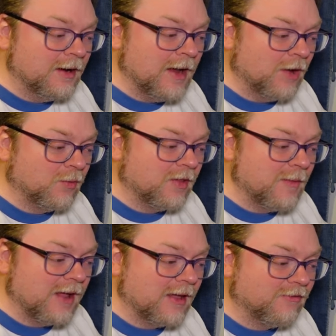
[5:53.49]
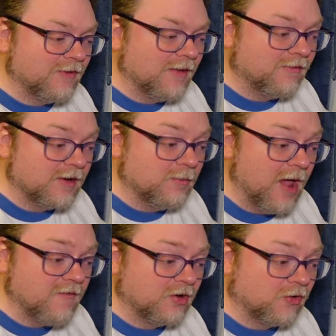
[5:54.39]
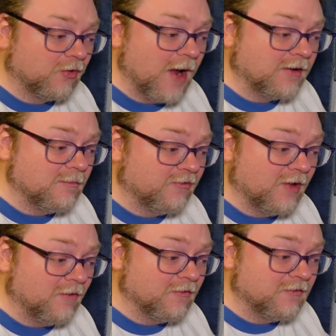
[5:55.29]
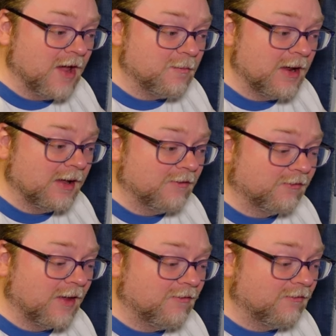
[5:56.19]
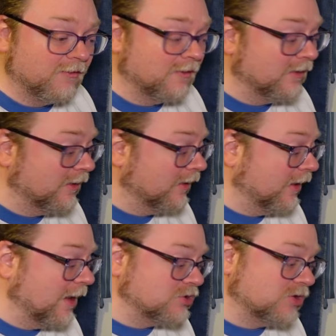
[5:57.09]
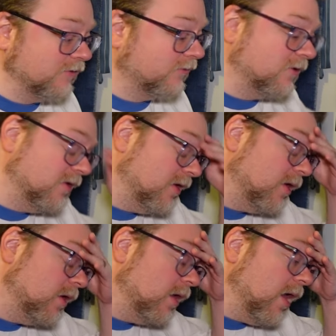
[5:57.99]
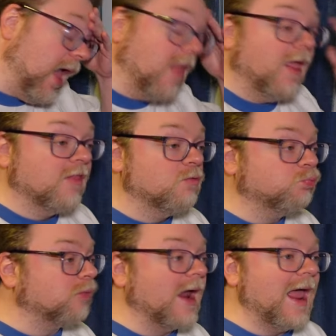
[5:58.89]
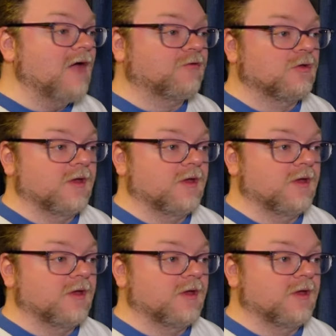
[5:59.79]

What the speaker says: not really making sense and him having to correct himself of not making sense. And right after